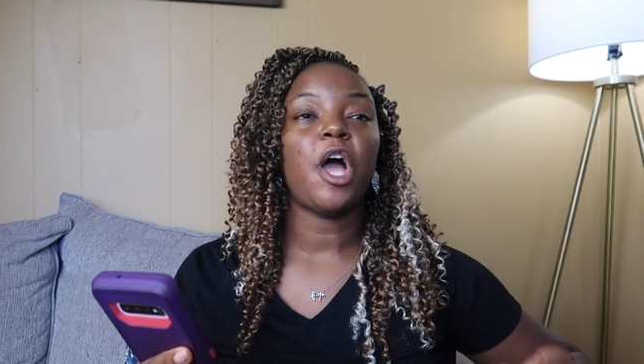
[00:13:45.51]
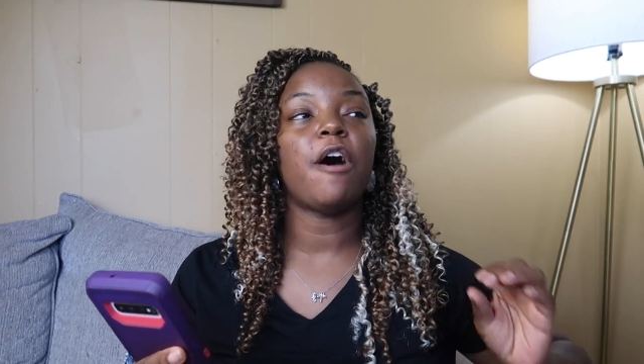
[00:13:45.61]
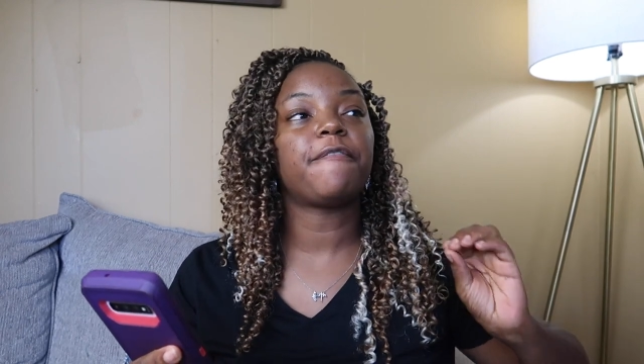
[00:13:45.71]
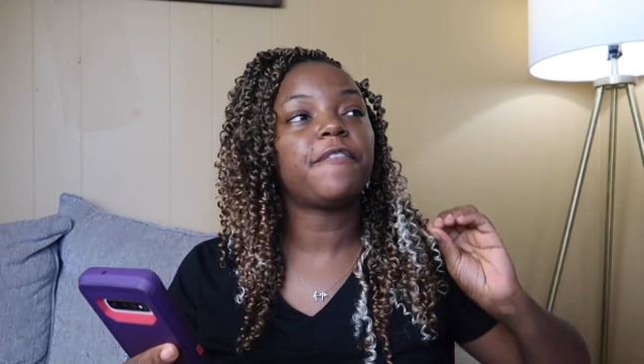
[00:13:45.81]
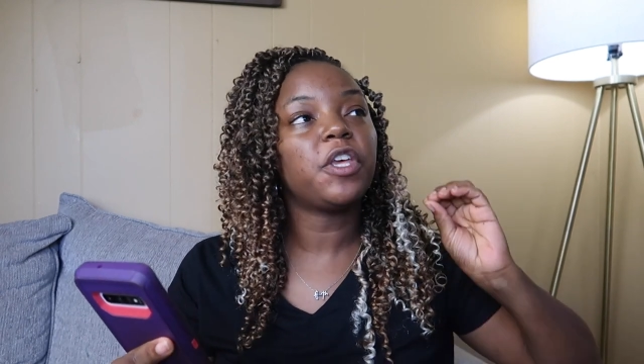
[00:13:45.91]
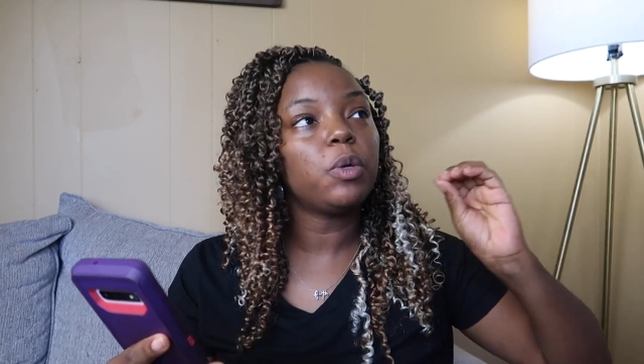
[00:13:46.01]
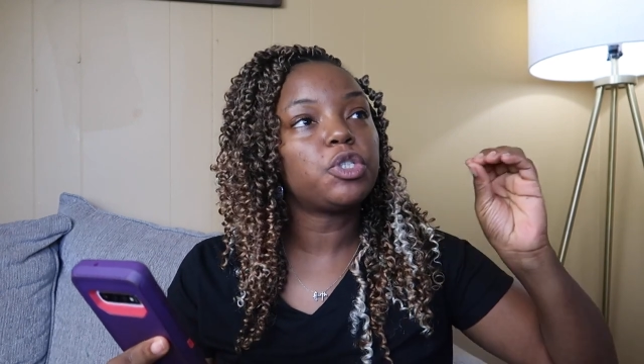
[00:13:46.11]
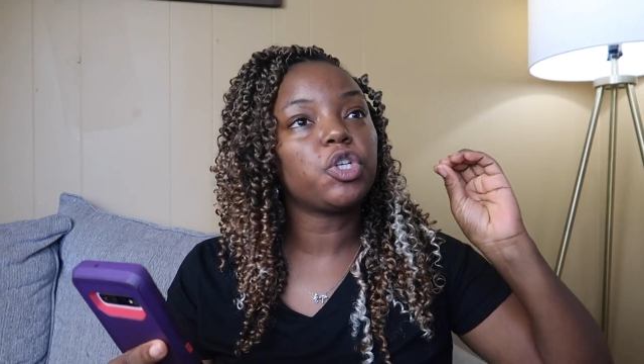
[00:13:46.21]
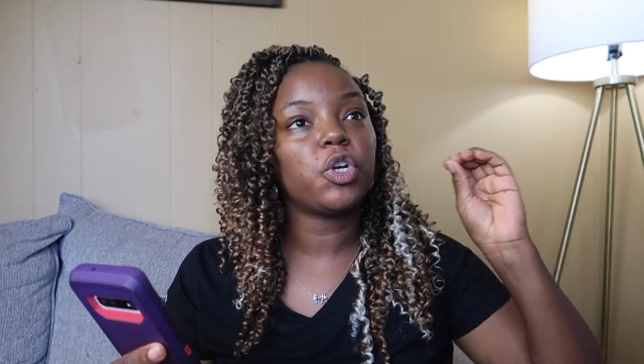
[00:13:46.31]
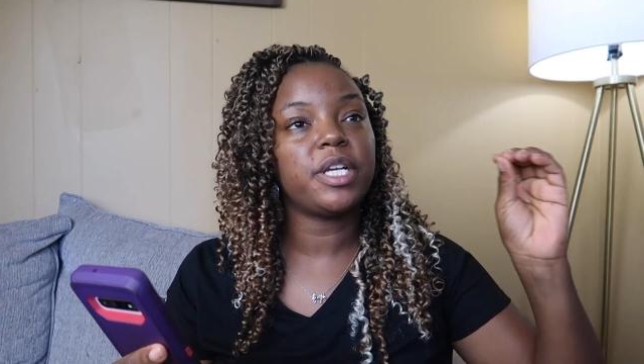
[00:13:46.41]
a
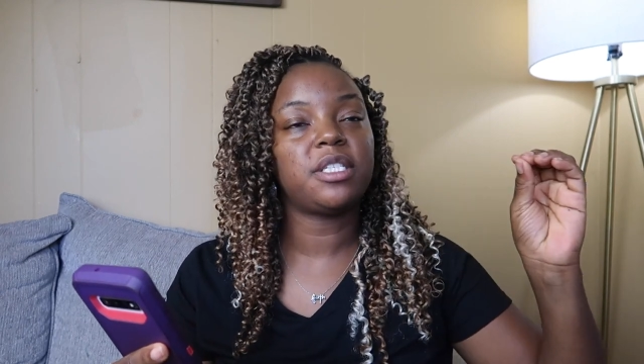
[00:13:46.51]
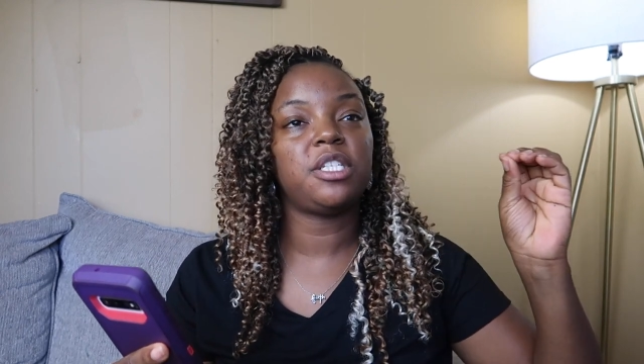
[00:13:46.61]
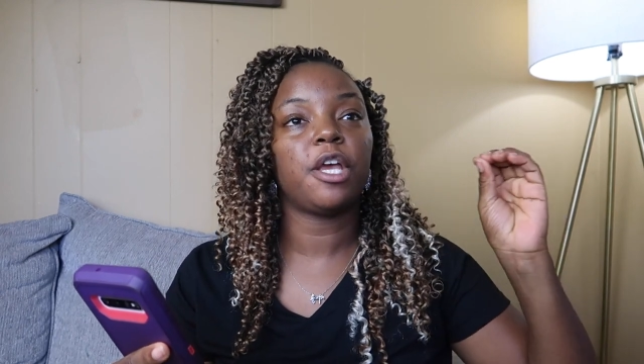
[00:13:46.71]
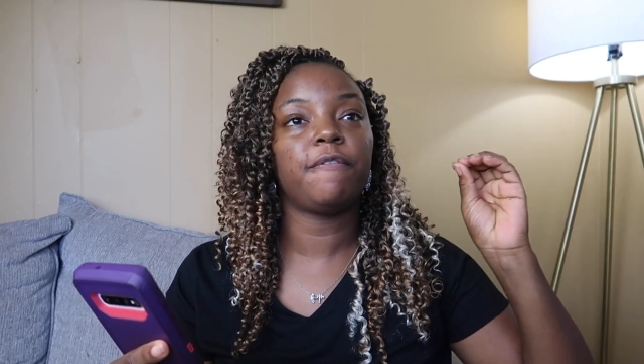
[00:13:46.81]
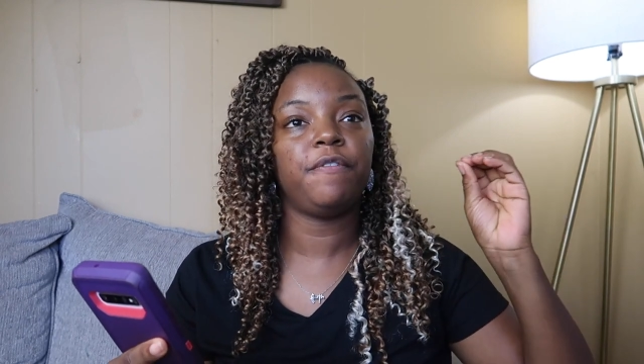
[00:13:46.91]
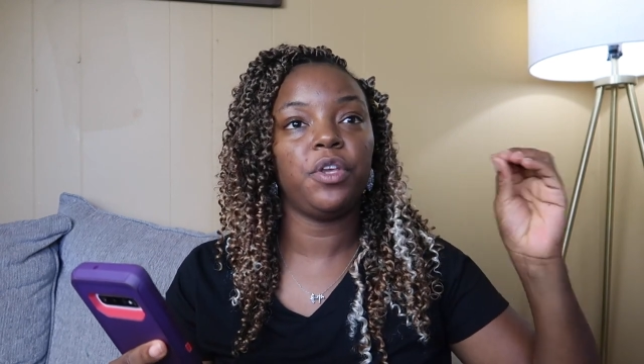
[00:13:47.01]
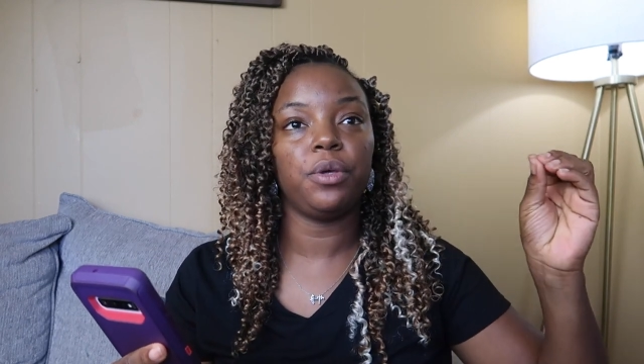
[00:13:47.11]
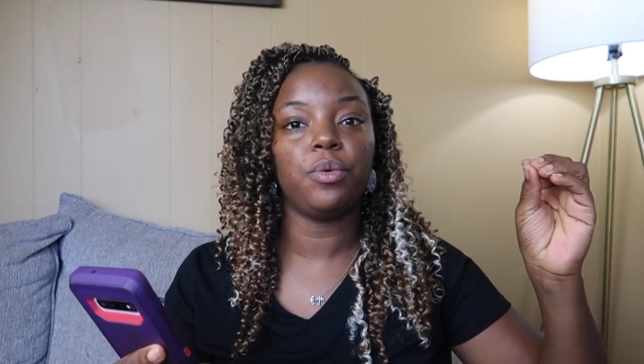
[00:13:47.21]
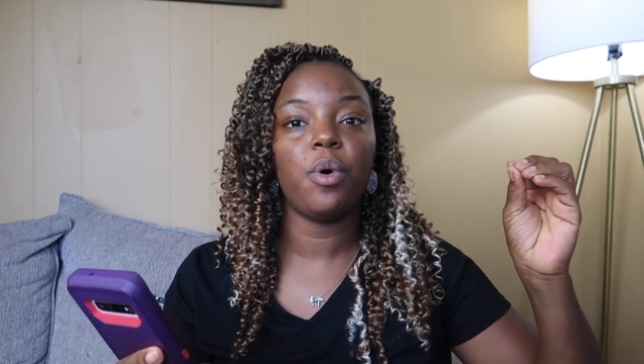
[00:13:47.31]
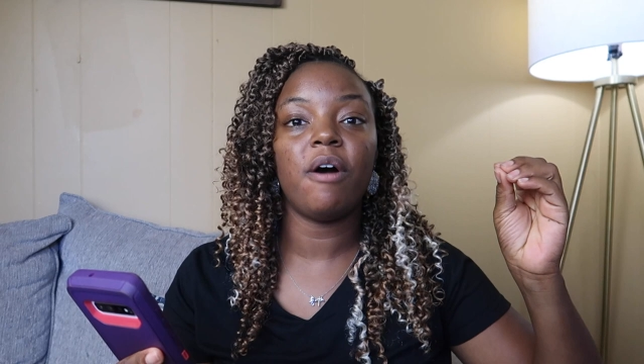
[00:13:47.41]
futuristic
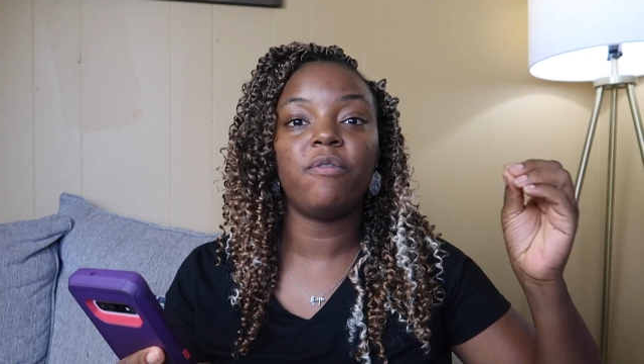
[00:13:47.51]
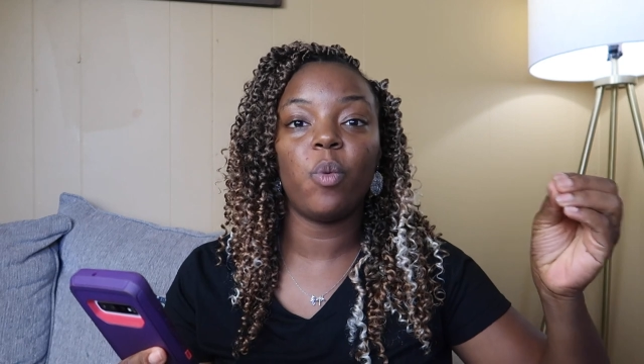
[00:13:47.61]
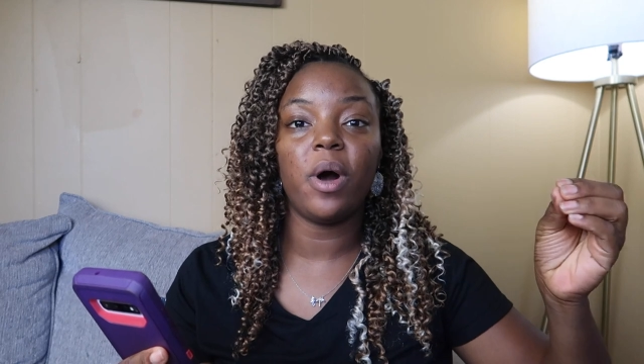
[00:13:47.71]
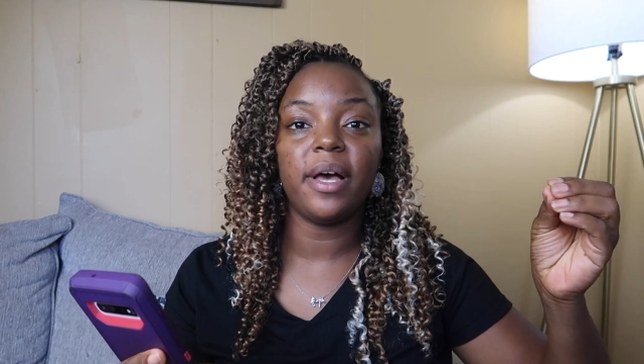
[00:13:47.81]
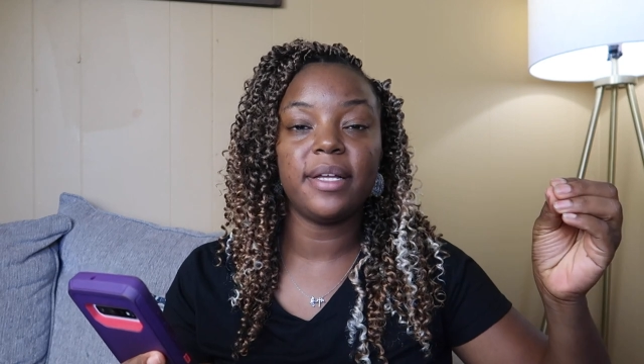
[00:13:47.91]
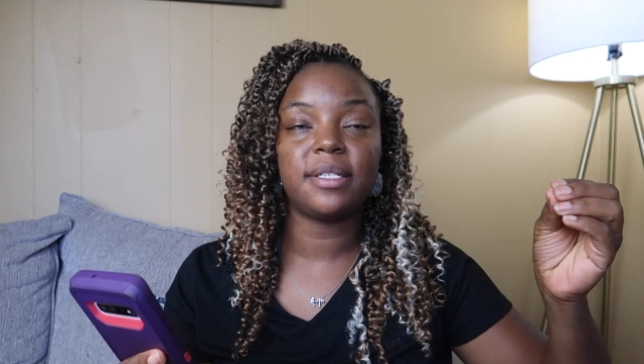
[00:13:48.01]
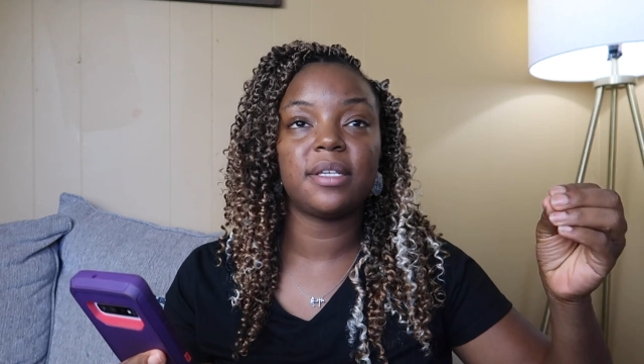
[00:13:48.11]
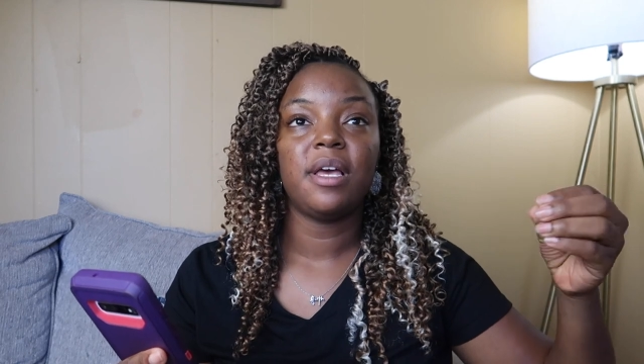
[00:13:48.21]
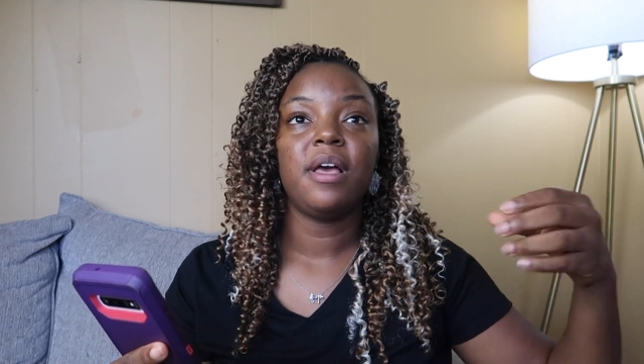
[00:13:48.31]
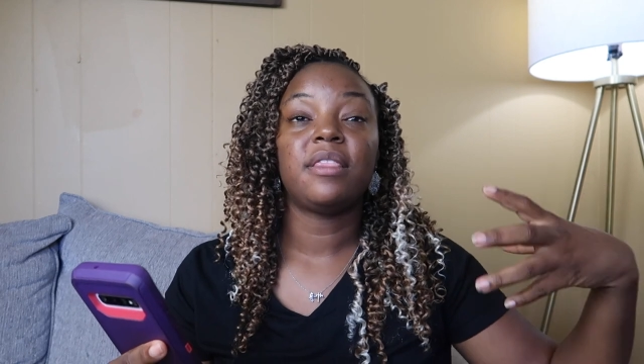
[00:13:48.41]
view of what